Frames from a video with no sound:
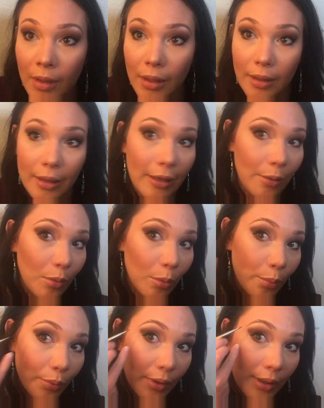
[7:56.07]
And I will
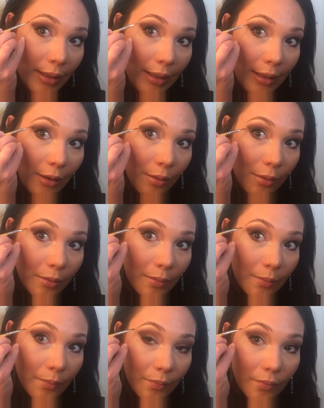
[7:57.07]
bring it out
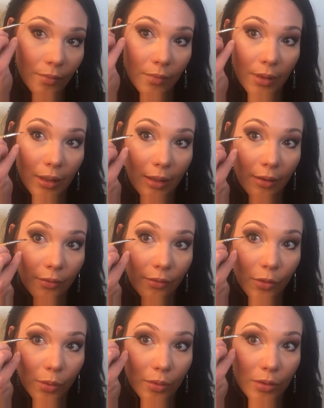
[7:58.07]
kind of
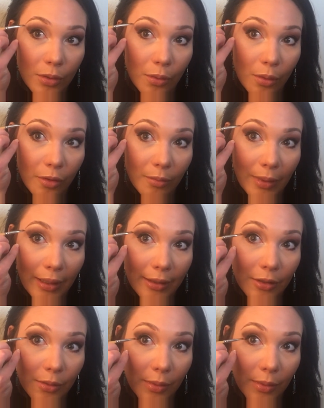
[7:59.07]
towards the corner of my eye. So